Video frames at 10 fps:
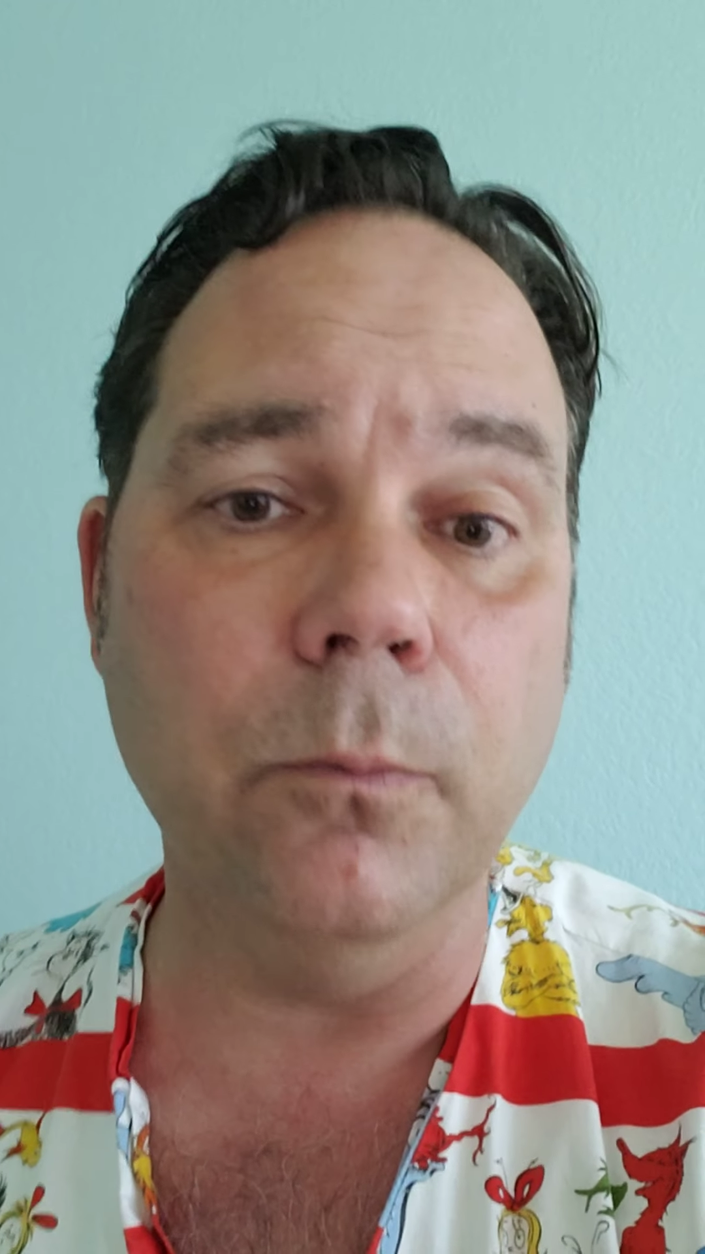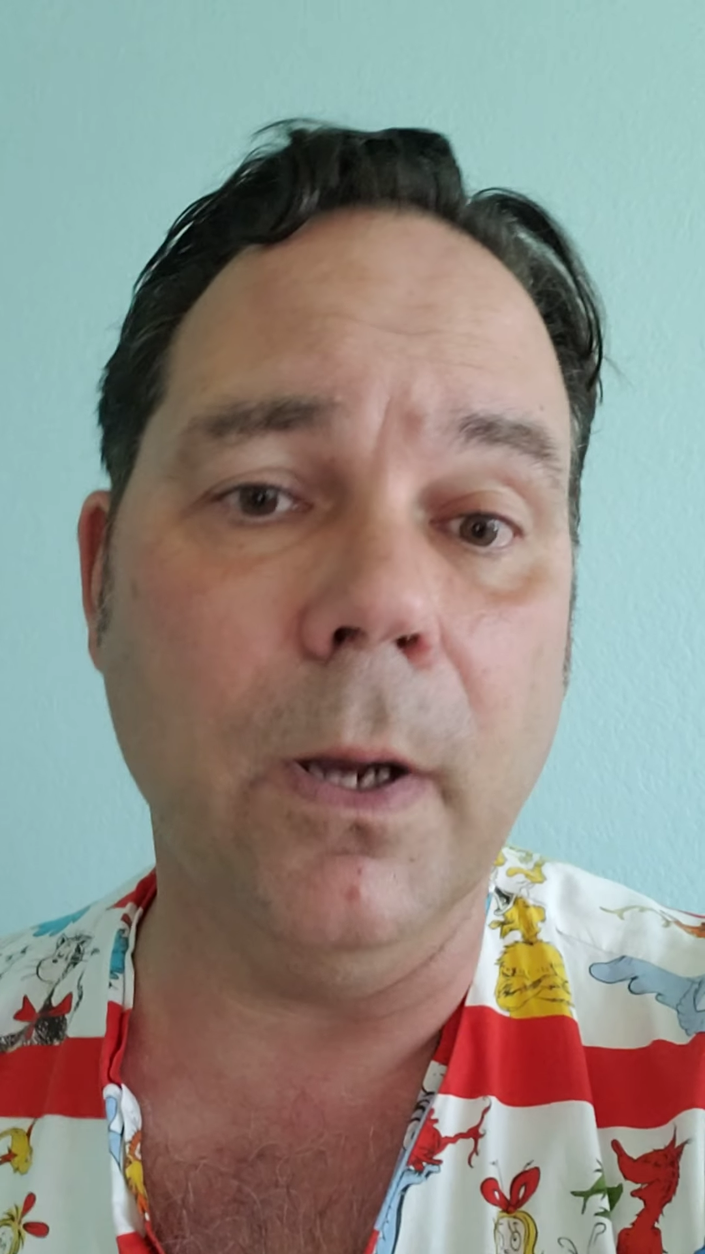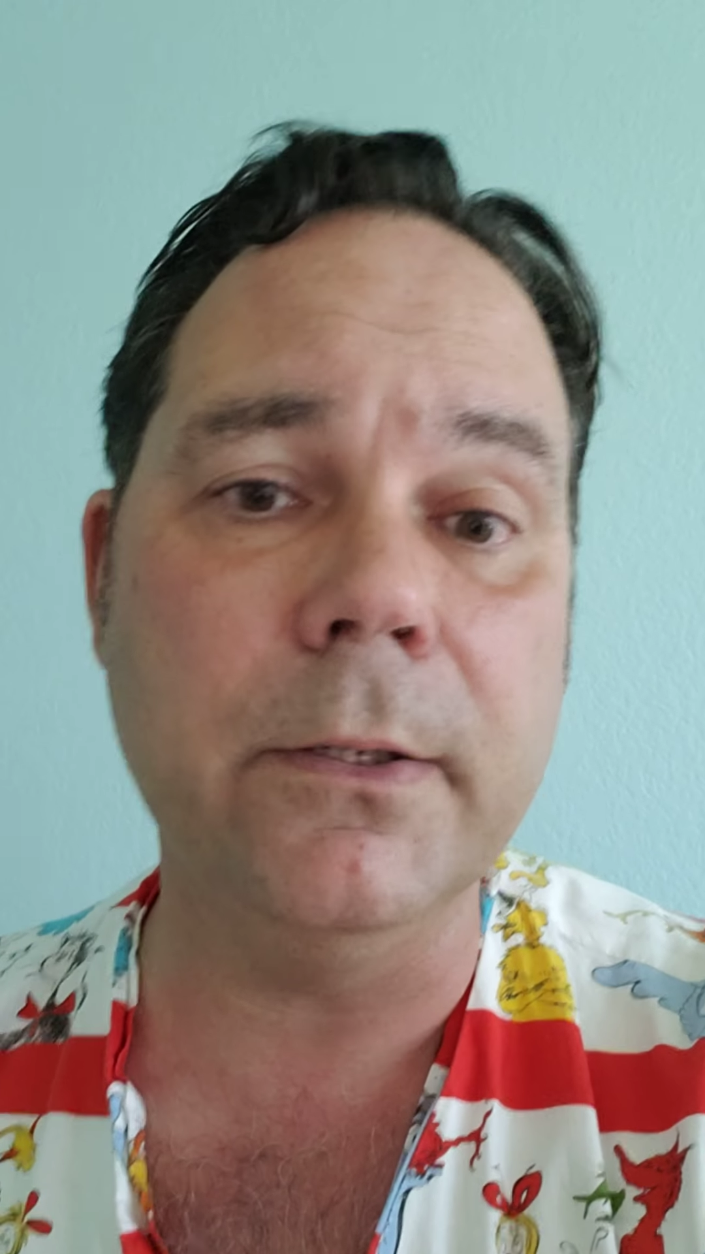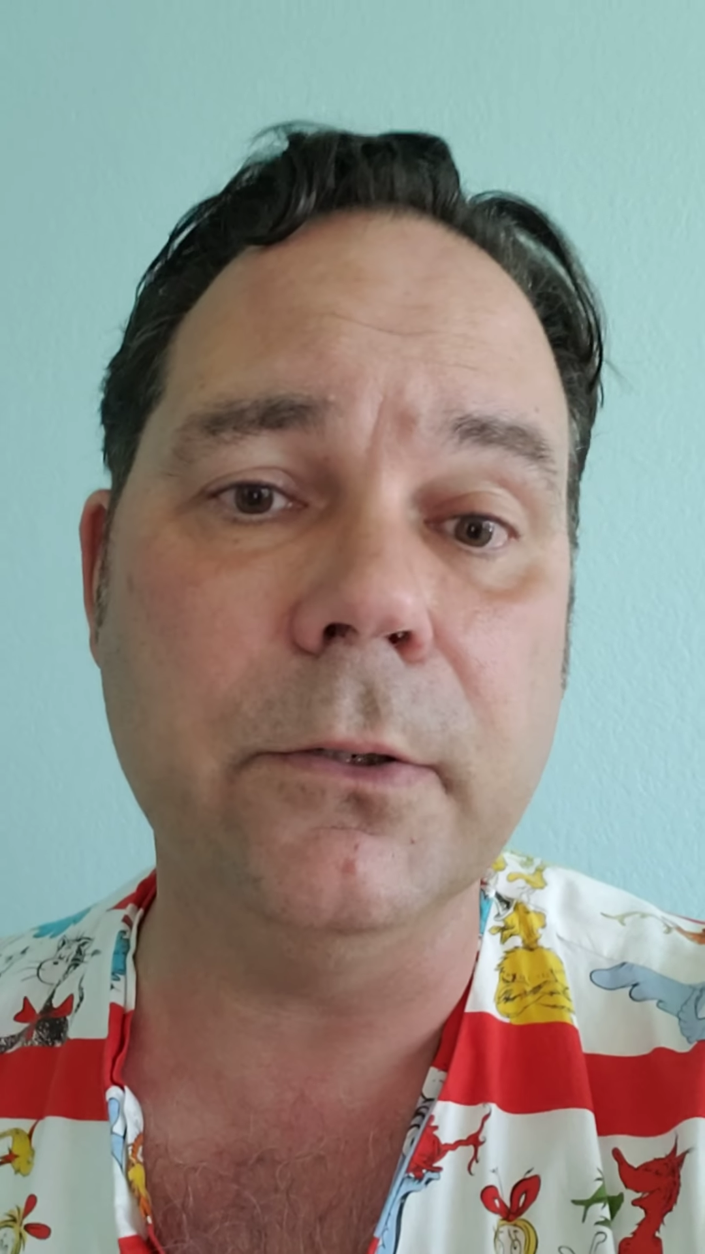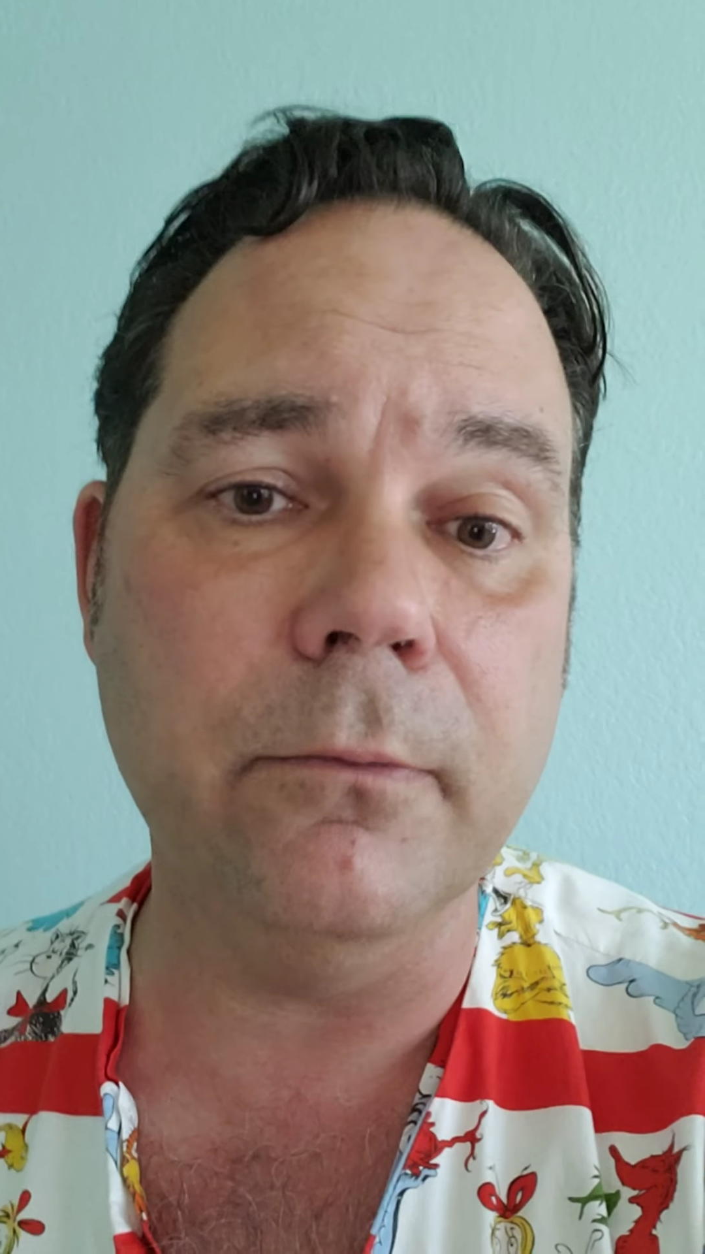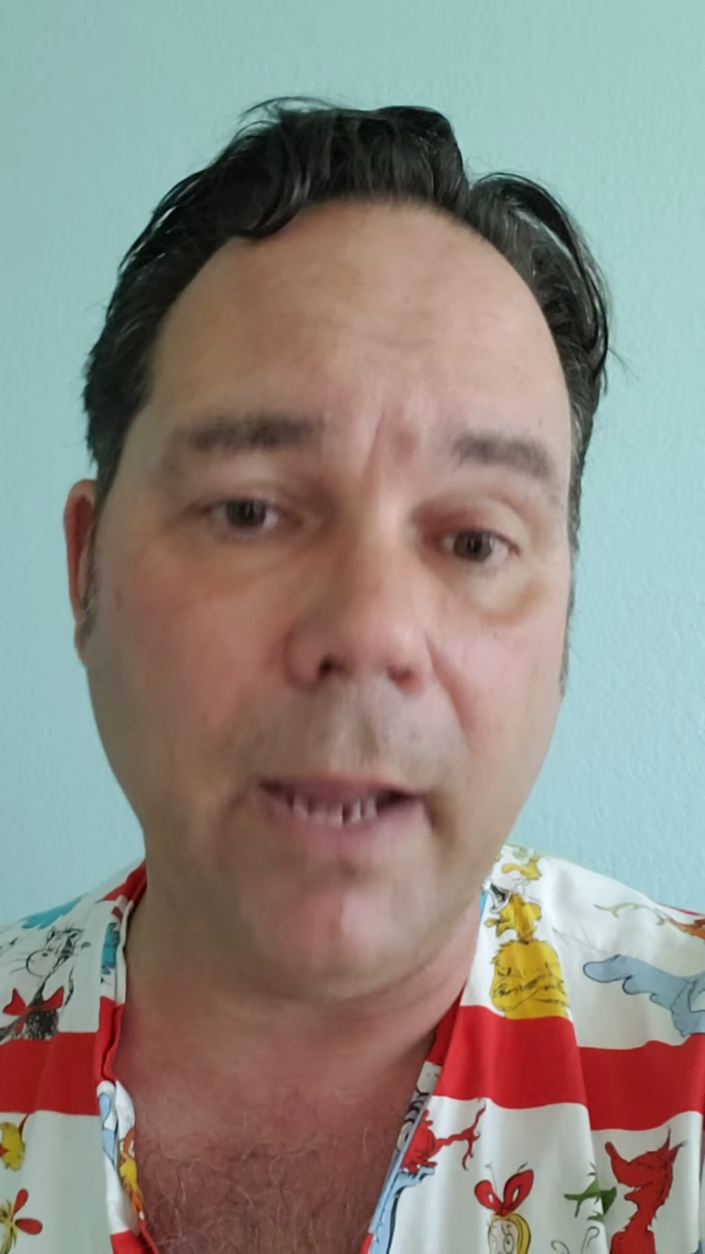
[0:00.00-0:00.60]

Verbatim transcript: what you